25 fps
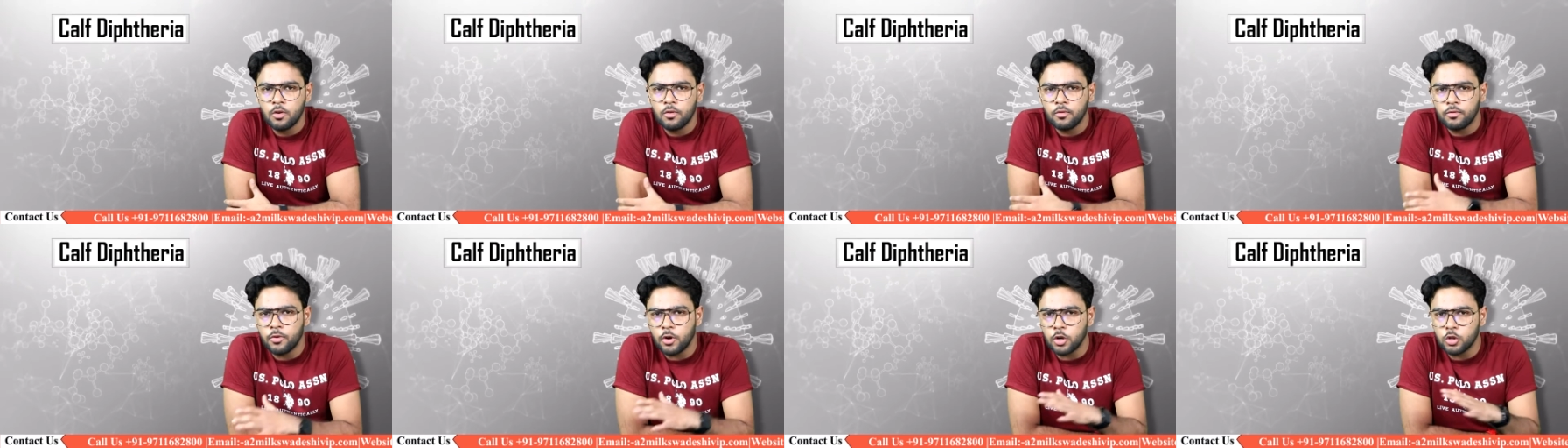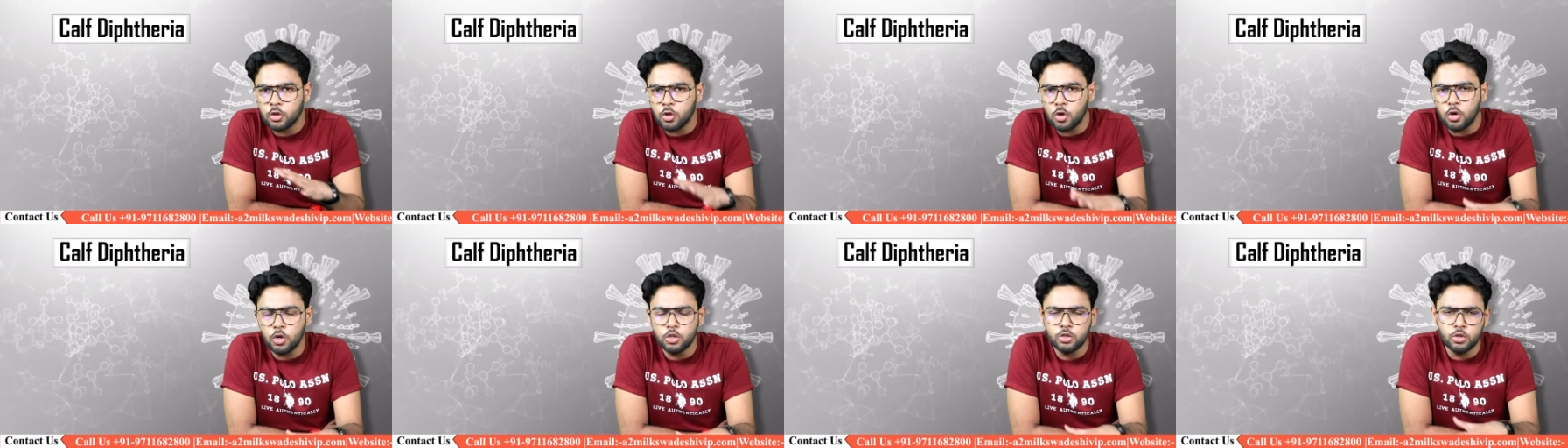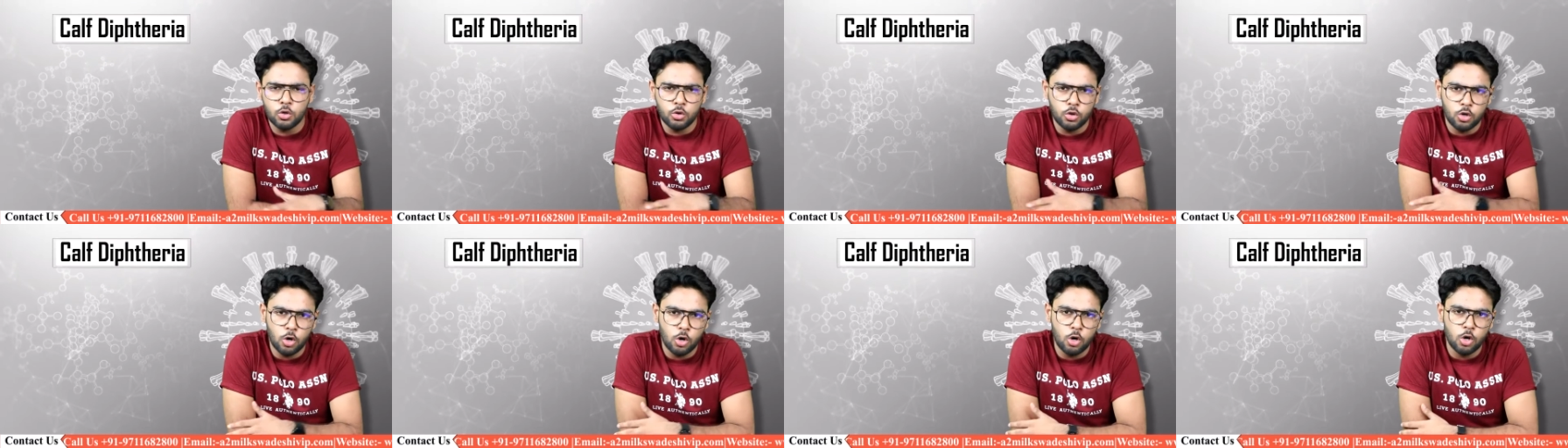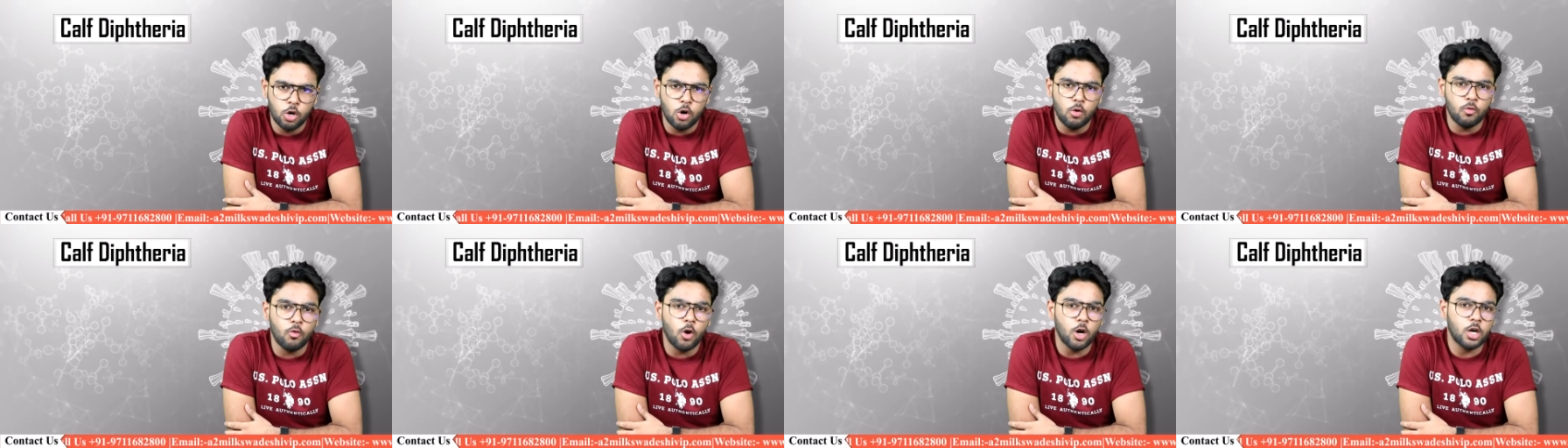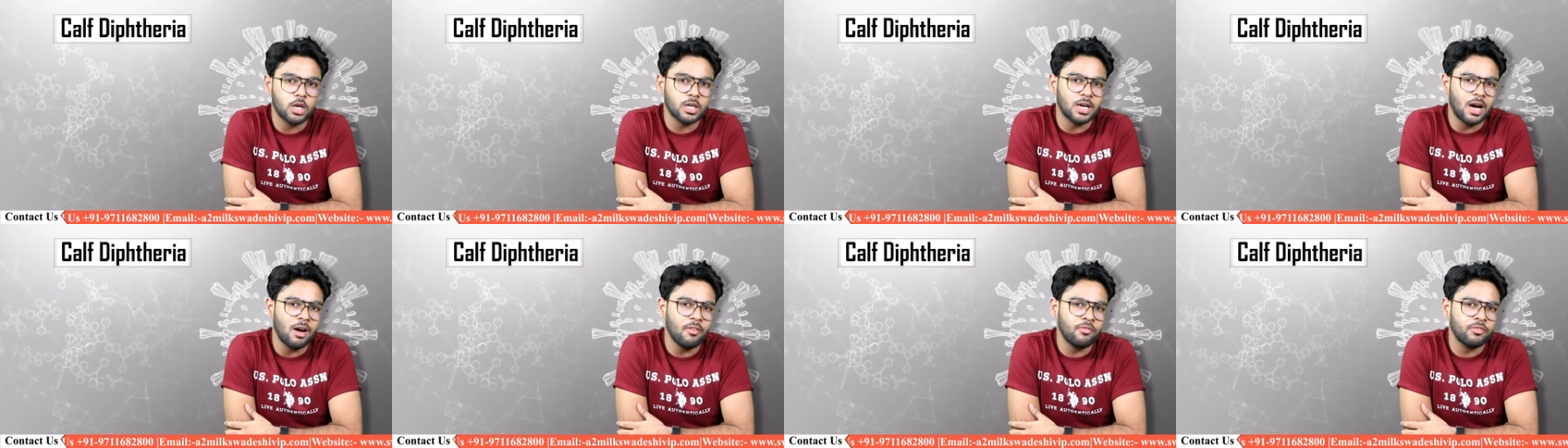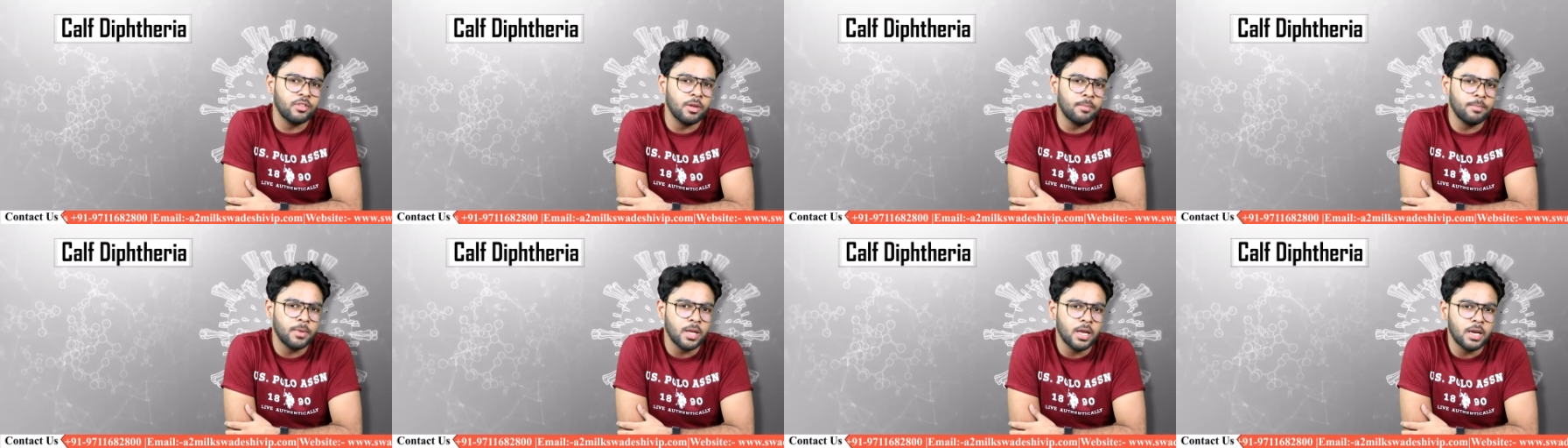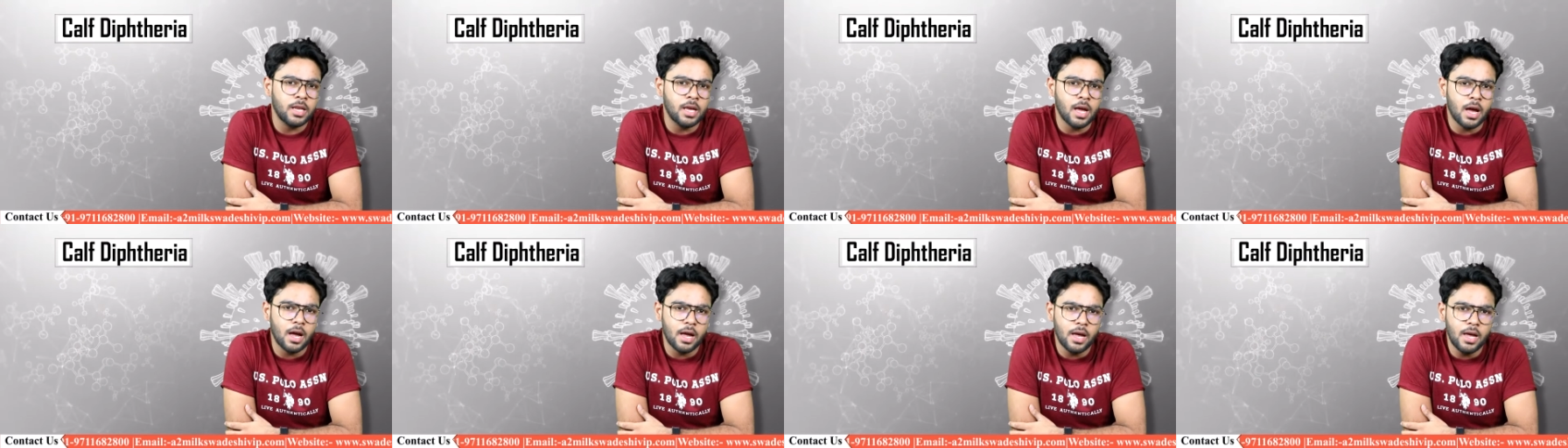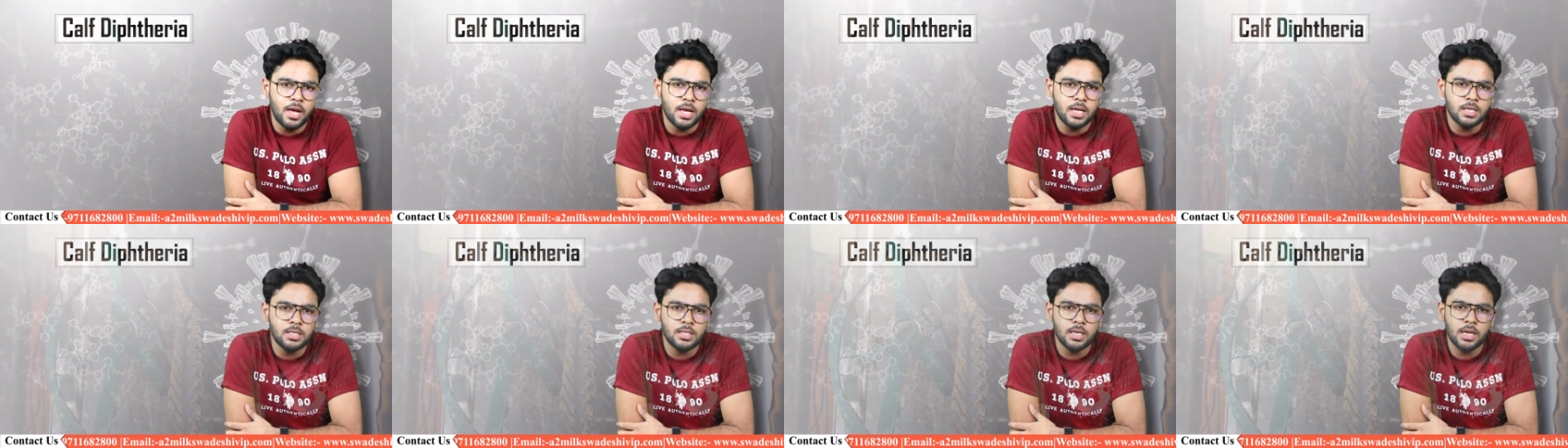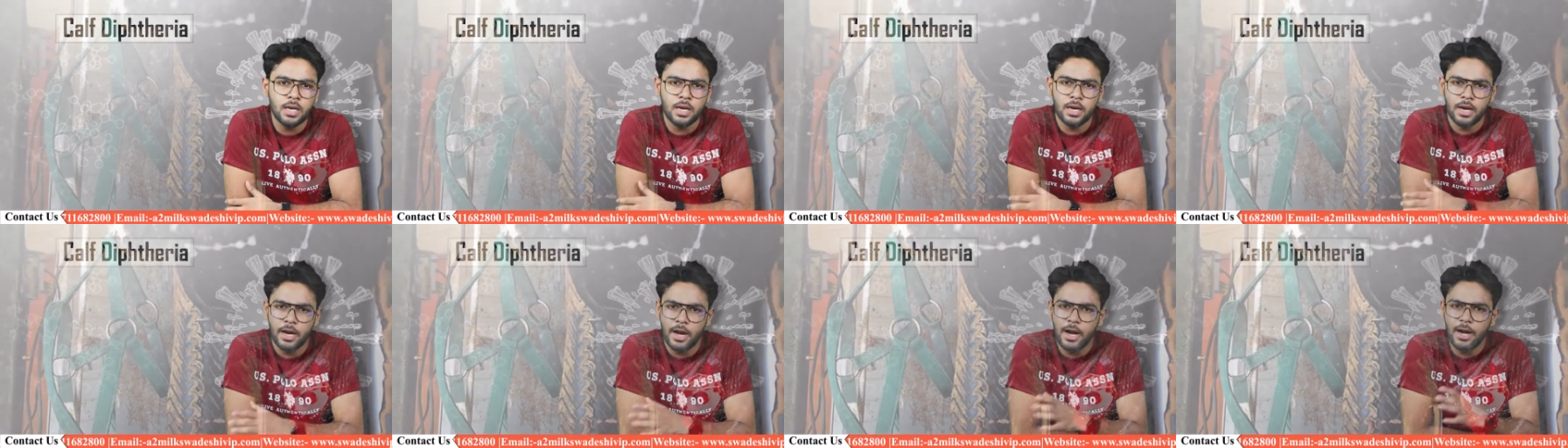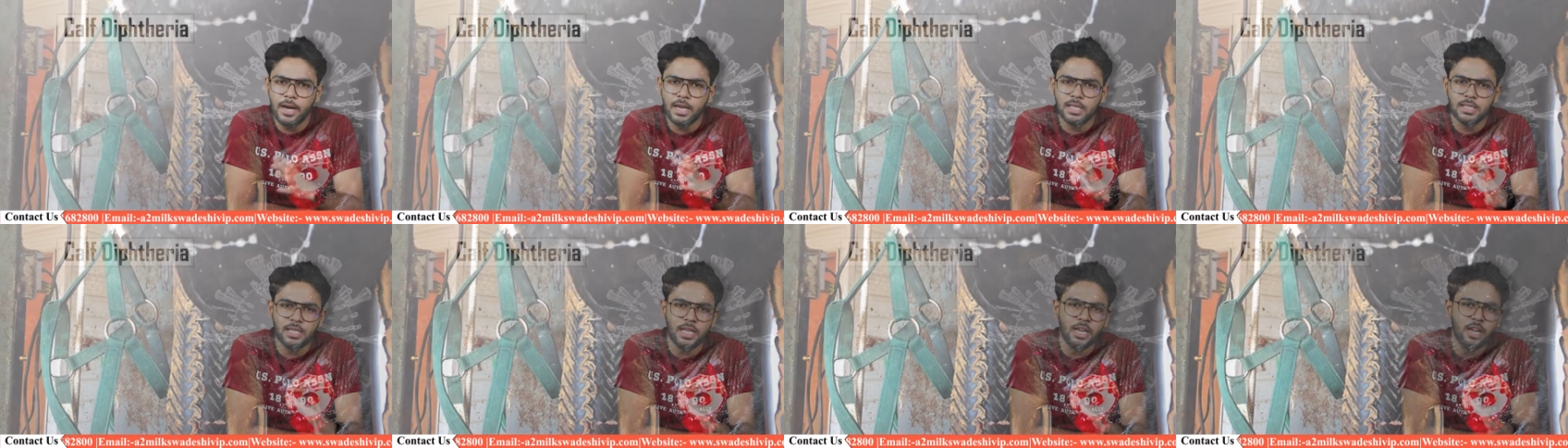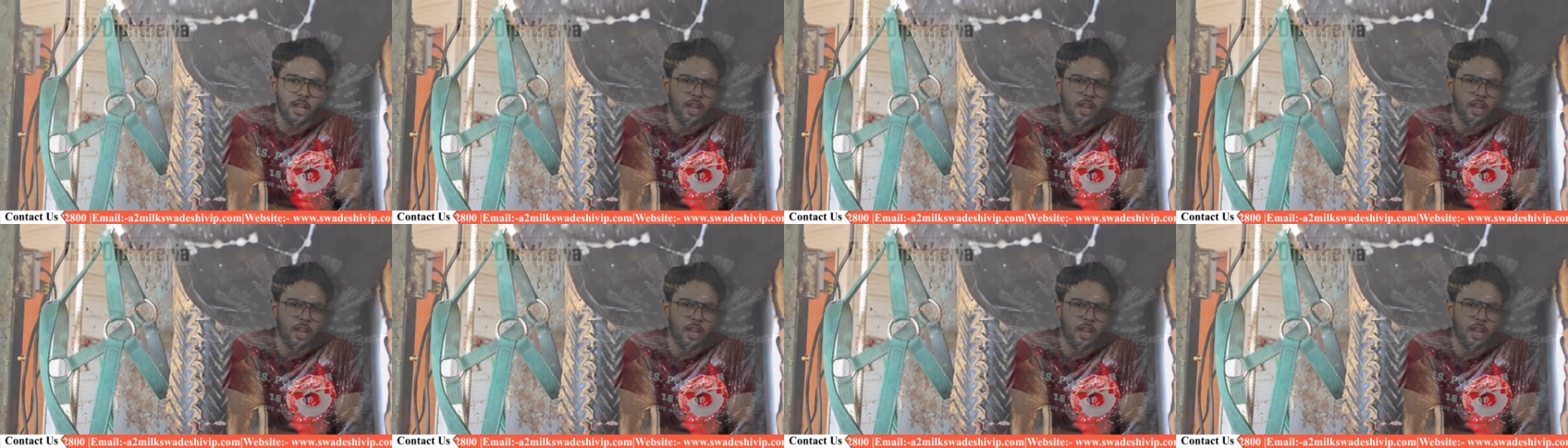For those who don't know what calf diphtheria is, it is an